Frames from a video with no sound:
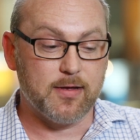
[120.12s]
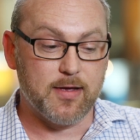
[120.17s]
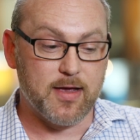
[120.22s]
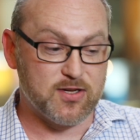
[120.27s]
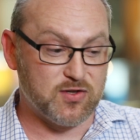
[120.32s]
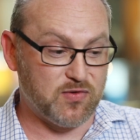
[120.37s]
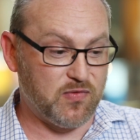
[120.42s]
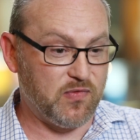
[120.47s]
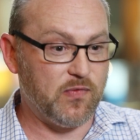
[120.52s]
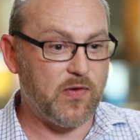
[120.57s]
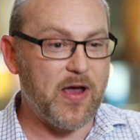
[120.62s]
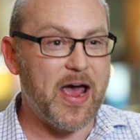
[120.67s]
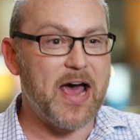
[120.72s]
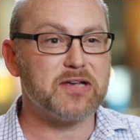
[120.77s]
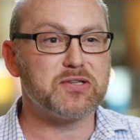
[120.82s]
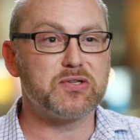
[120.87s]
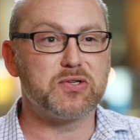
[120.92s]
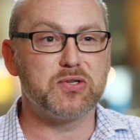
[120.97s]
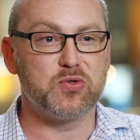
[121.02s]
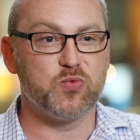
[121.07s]
As
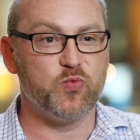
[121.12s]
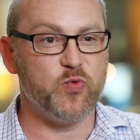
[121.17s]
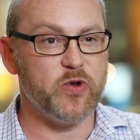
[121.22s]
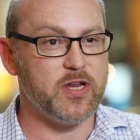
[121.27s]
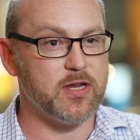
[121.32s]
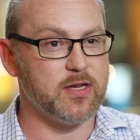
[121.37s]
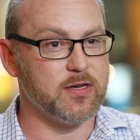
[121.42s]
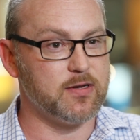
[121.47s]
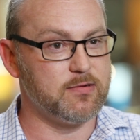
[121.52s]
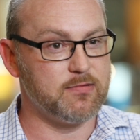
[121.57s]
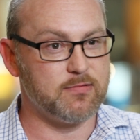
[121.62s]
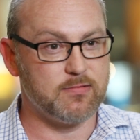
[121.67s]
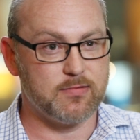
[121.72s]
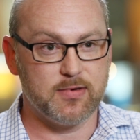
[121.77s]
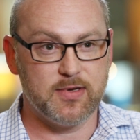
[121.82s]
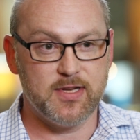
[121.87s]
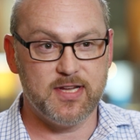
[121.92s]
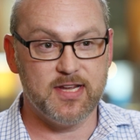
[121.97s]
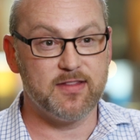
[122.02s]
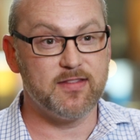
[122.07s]
fast as we can
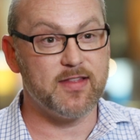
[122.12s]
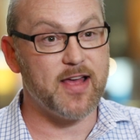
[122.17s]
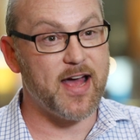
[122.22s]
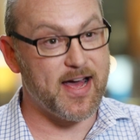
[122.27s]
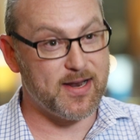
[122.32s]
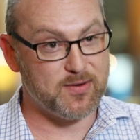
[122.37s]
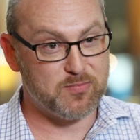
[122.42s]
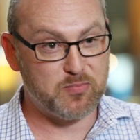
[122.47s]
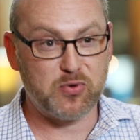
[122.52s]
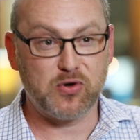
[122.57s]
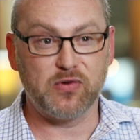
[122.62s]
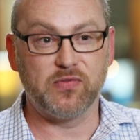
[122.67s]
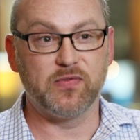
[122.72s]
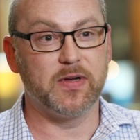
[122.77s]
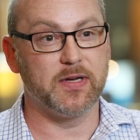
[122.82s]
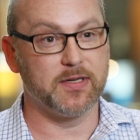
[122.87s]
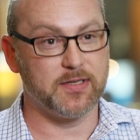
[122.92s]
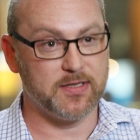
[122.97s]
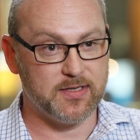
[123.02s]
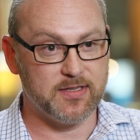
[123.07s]
get that
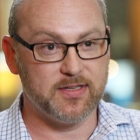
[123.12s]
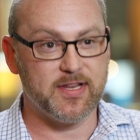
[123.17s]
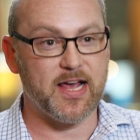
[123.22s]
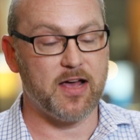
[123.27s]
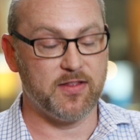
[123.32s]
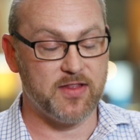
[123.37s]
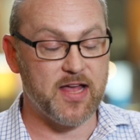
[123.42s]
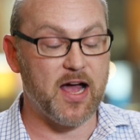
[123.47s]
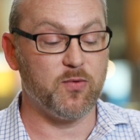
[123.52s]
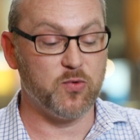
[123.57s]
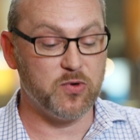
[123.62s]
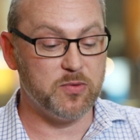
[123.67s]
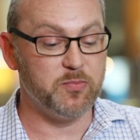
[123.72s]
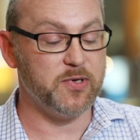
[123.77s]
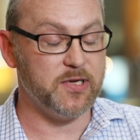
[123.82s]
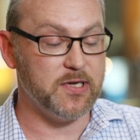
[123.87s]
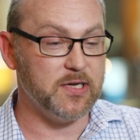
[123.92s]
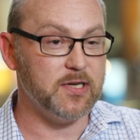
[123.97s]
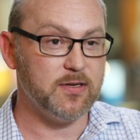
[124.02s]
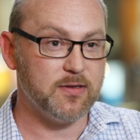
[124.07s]
perfected, that, that would
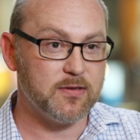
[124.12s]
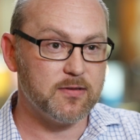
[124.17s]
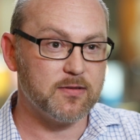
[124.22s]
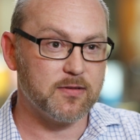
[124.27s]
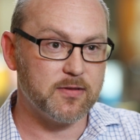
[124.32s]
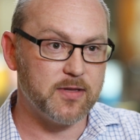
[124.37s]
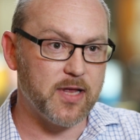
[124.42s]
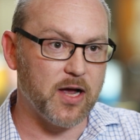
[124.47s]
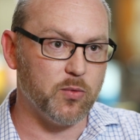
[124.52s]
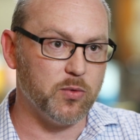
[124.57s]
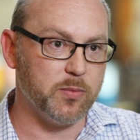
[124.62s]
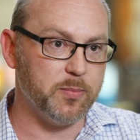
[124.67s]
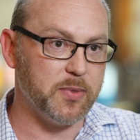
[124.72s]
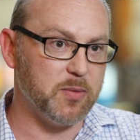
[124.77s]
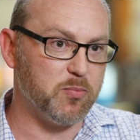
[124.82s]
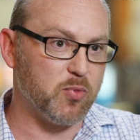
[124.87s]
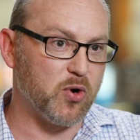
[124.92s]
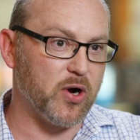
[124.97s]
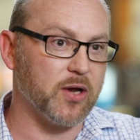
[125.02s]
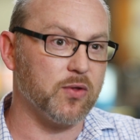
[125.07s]
be that would
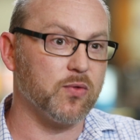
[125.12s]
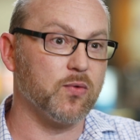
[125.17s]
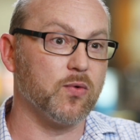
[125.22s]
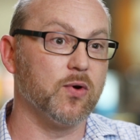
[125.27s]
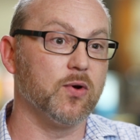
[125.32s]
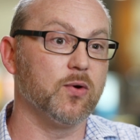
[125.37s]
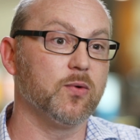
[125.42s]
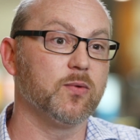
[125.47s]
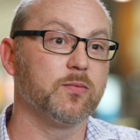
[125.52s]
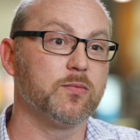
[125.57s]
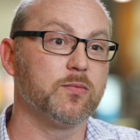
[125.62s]
be breakthrough